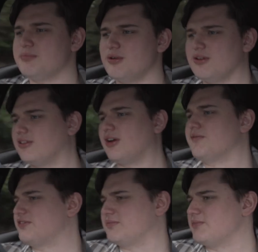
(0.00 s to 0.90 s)
but
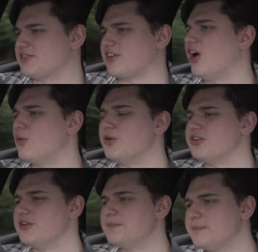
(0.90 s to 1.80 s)
obviously this car
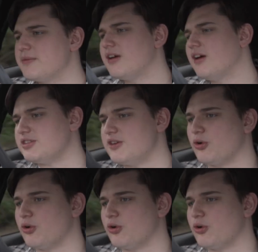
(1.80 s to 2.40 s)
wouldn't.